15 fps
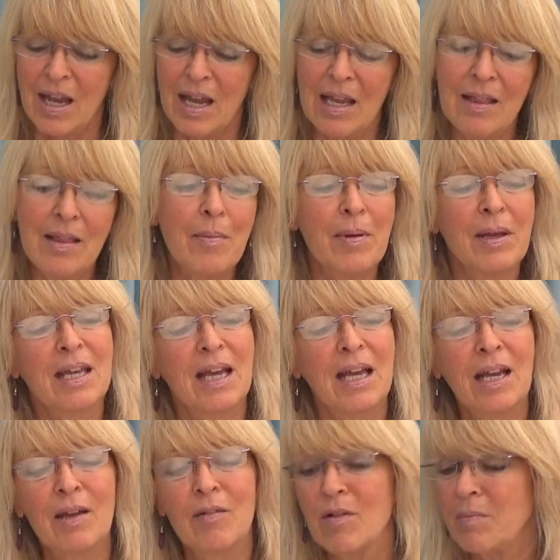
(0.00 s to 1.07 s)
In the
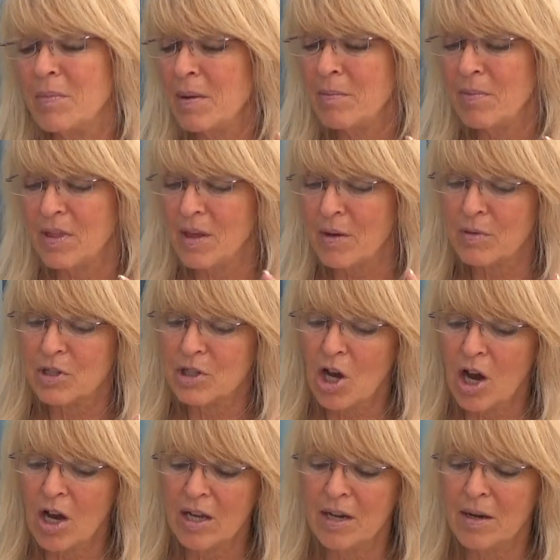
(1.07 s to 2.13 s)
beginning, remember, they were
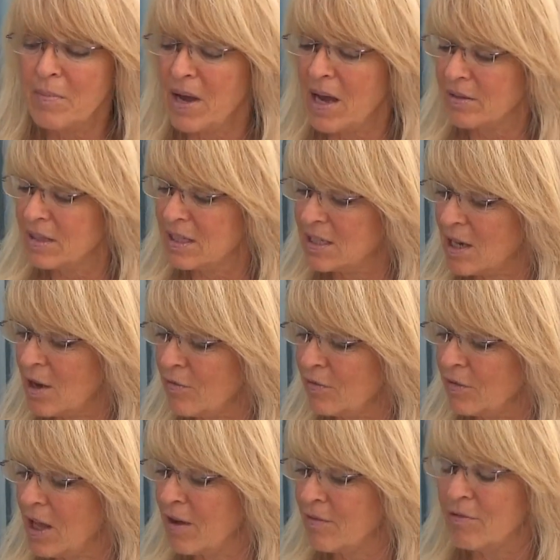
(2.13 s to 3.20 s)
talking about
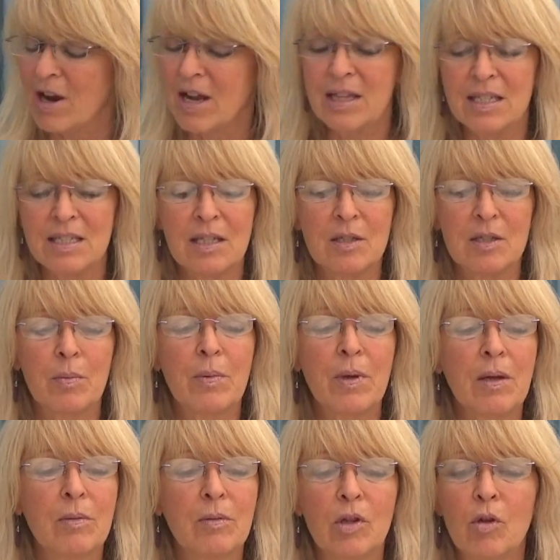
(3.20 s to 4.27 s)
self-love, right? This is to
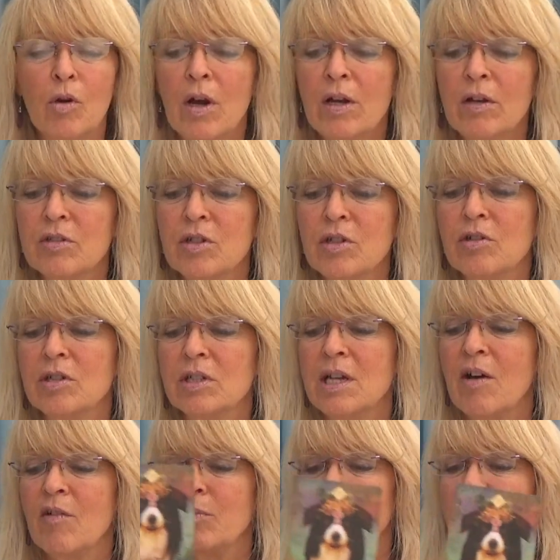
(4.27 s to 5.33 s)
be loyal to
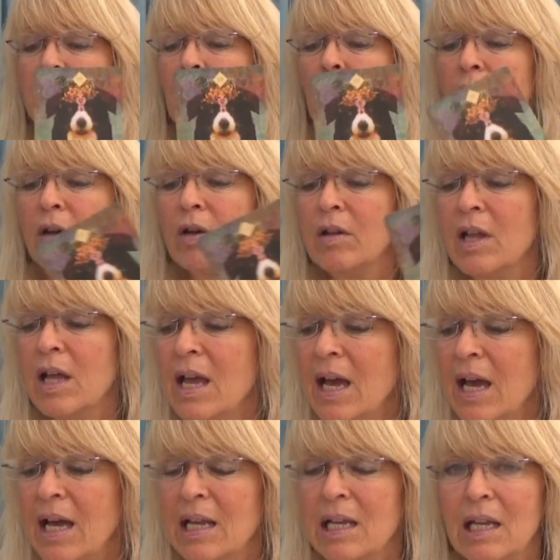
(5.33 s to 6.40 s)
yourself, be loyal
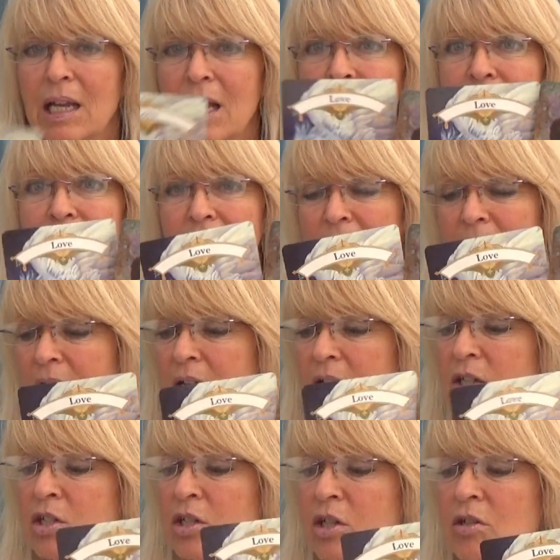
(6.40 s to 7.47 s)
and loving
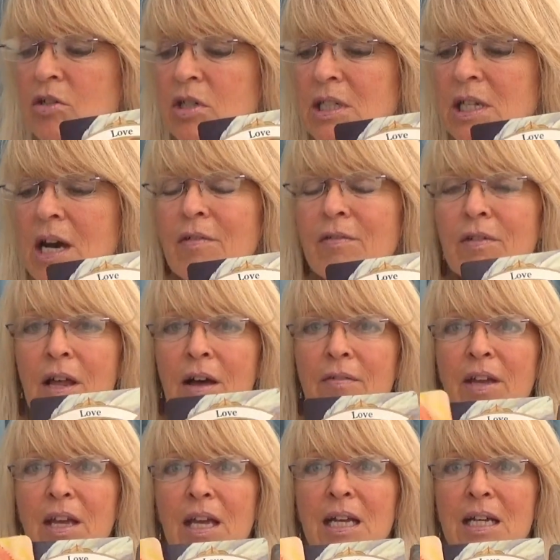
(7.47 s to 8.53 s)
to yourself,
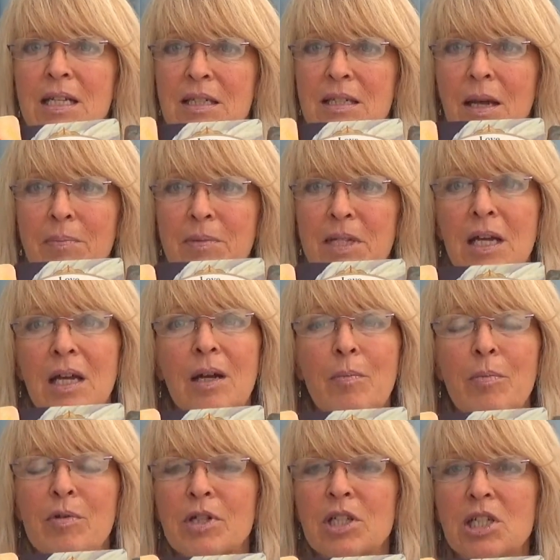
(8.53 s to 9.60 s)
loving and accepting and
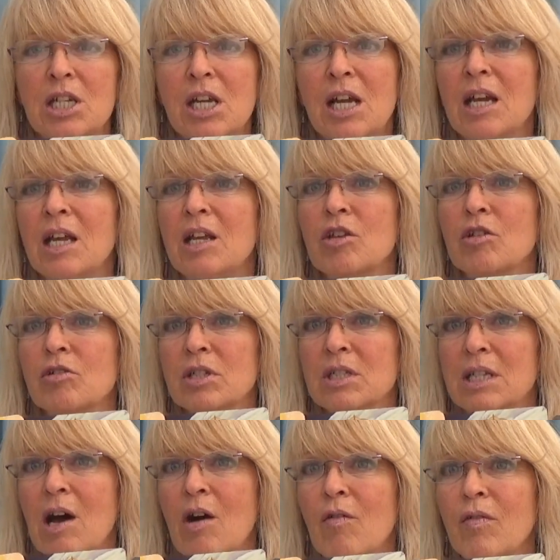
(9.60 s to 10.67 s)
appreciating
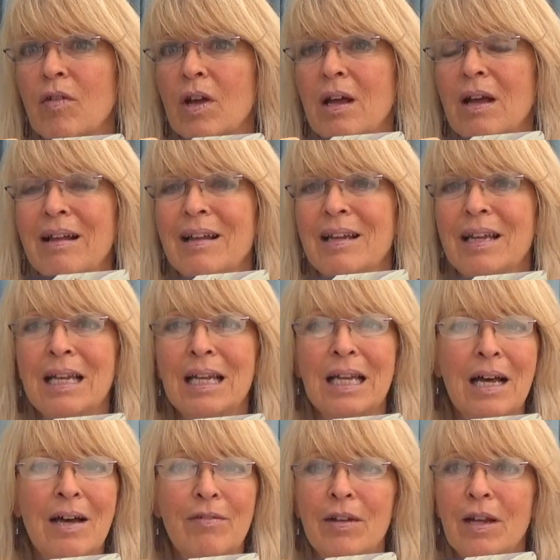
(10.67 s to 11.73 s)
yourself.
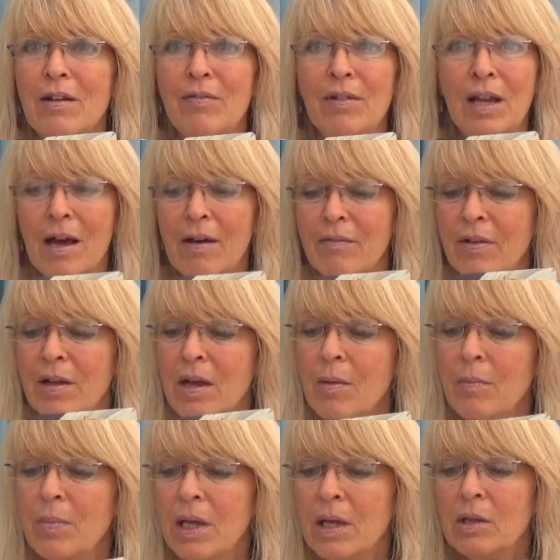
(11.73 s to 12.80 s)
Love, love, love.
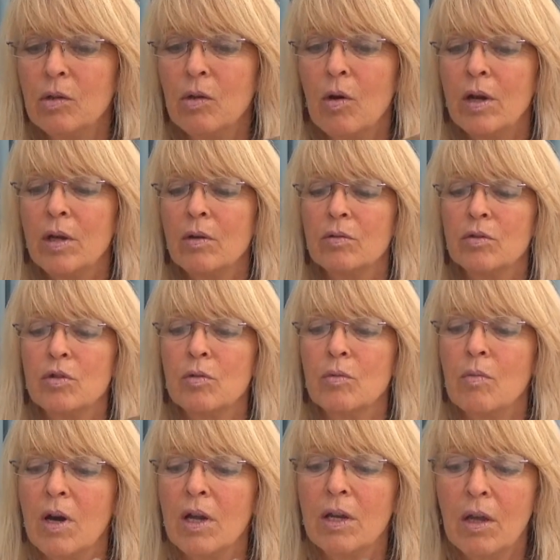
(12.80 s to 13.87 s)
Being loyal to
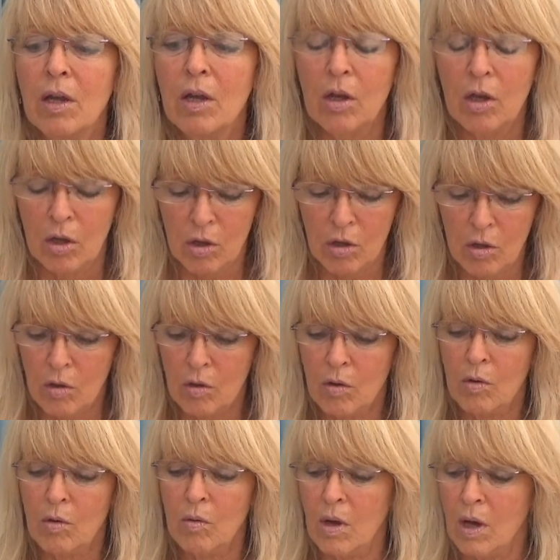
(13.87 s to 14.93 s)
what
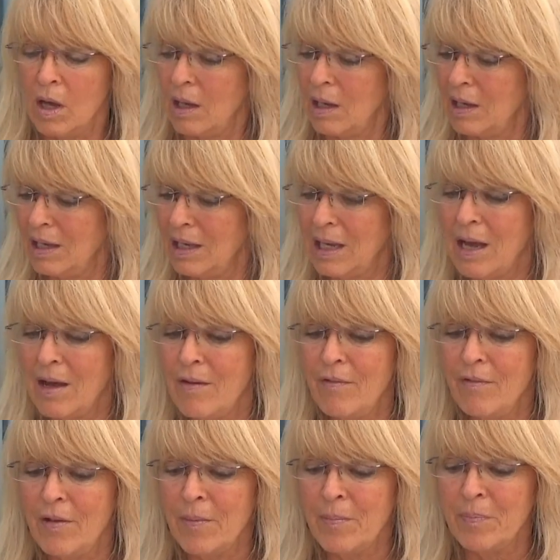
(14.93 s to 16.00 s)
you
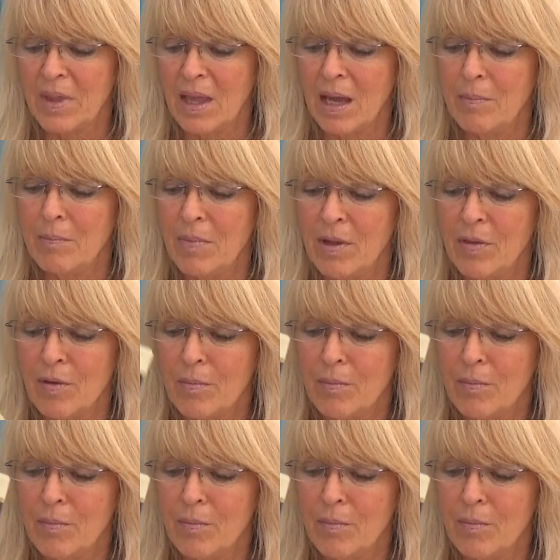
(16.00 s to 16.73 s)
love. And Mother